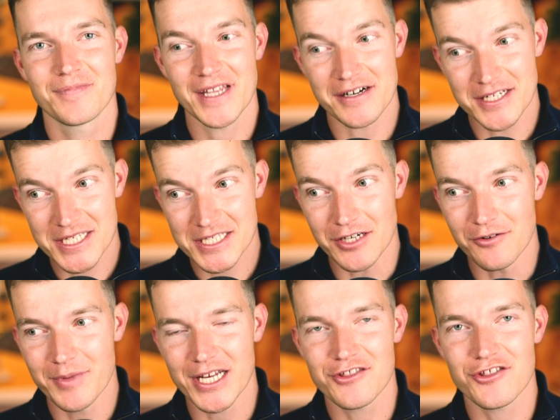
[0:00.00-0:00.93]
There's so
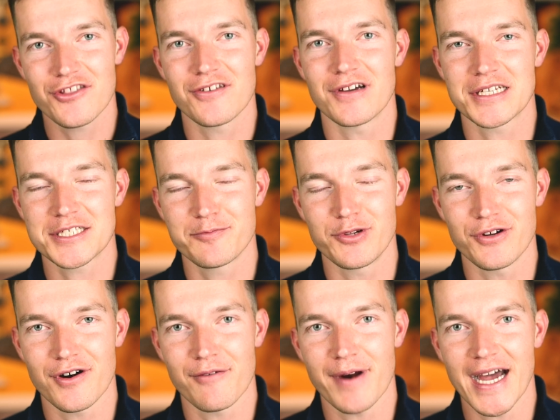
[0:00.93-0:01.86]
much to
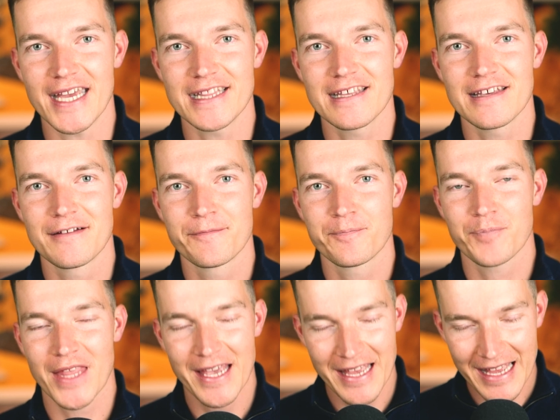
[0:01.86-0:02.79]
explore, right?
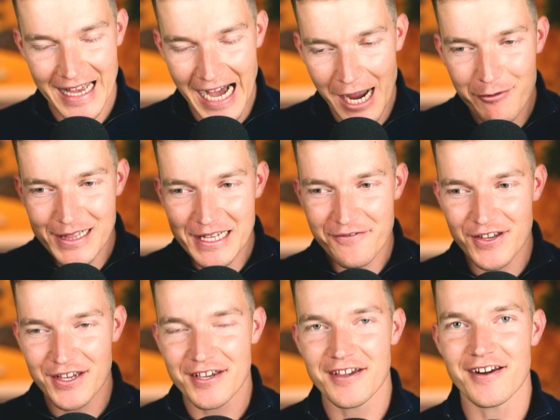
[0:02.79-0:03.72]
I will leave you
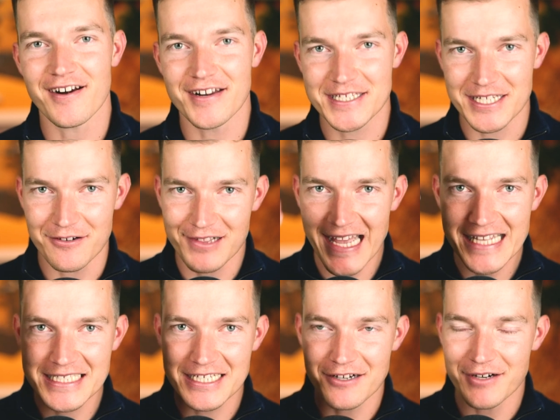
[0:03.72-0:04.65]
here, so
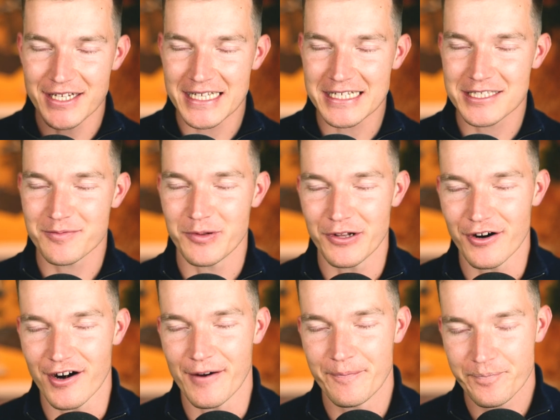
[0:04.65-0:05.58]
let's go and
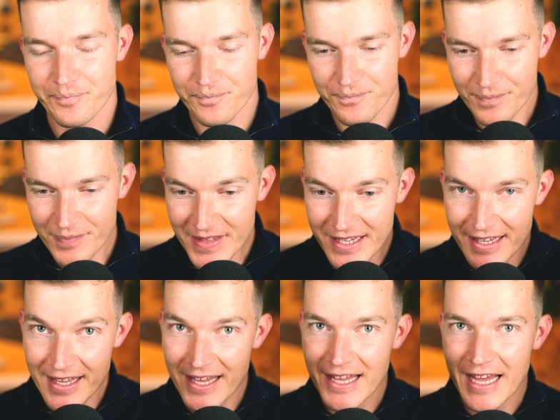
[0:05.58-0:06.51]
explore.
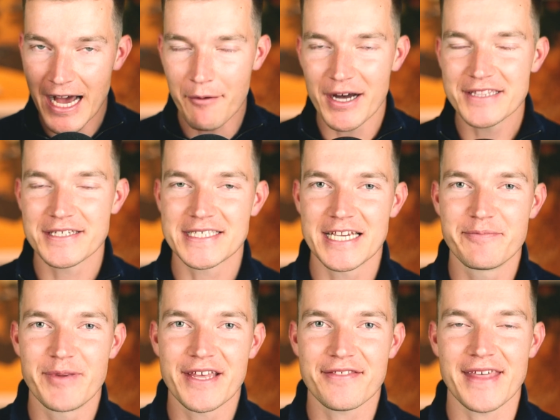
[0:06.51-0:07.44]
I want to say
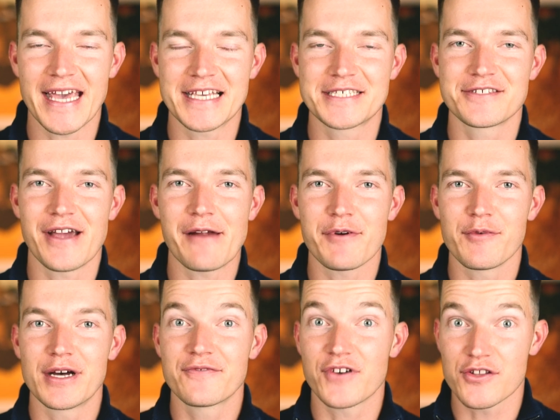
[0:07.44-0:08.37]
big thanks to
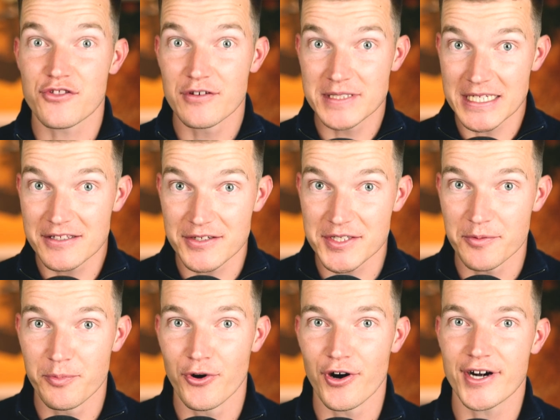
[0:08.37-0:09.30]
everyone for choosing to
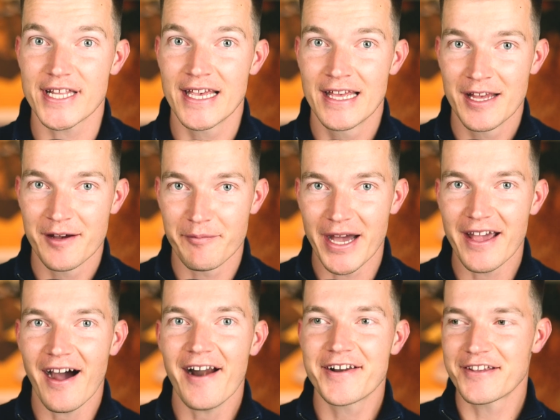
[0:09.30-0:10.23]
support my
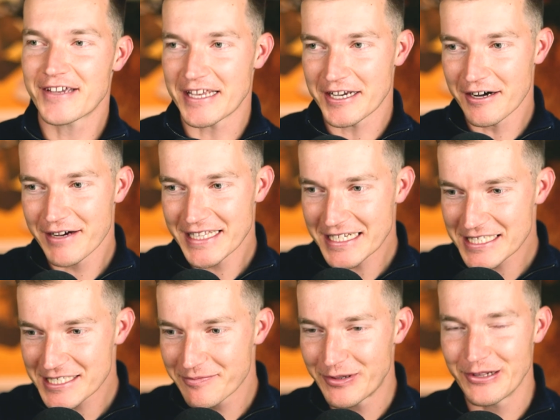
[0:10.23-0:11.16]
art. You can go and
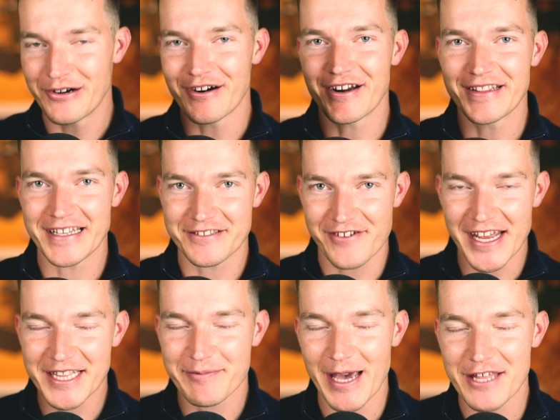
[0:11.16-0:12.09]
explore on
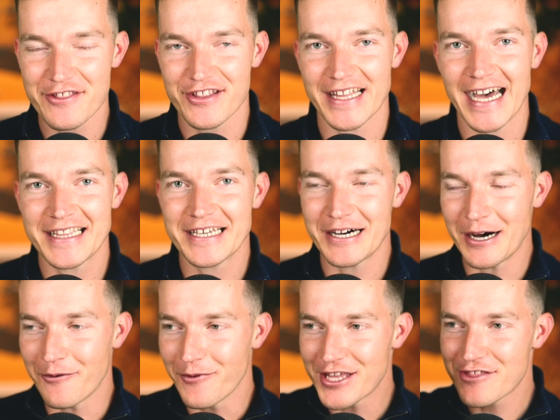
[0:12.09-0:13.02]

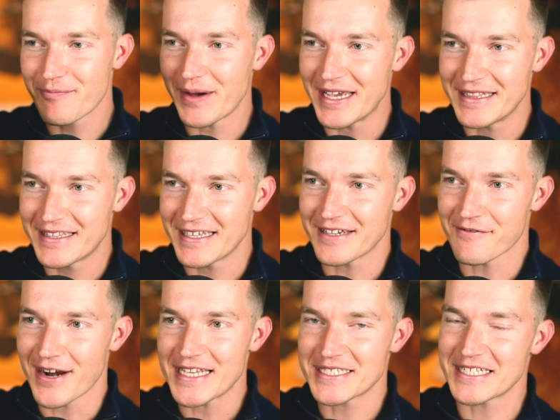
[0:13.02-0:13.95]
AttractPassion.com which painting
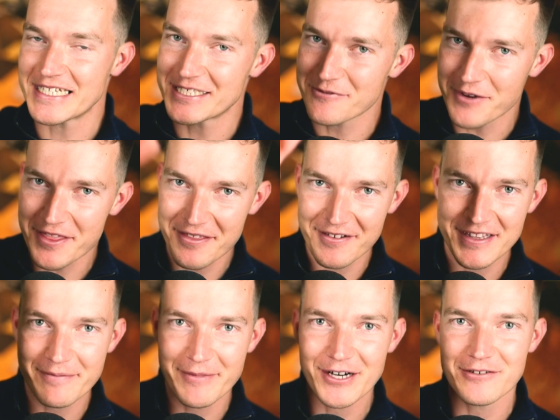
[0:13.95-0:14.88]
resonates with you
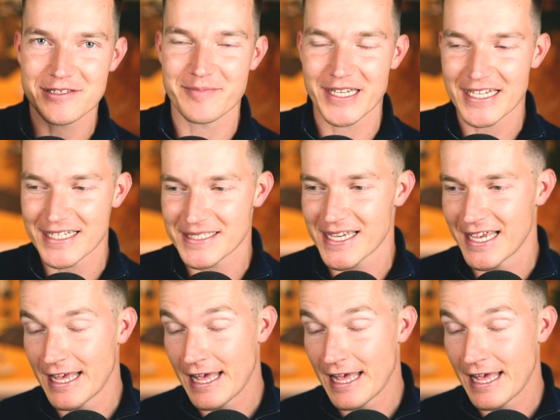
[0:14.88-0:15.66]
the most because,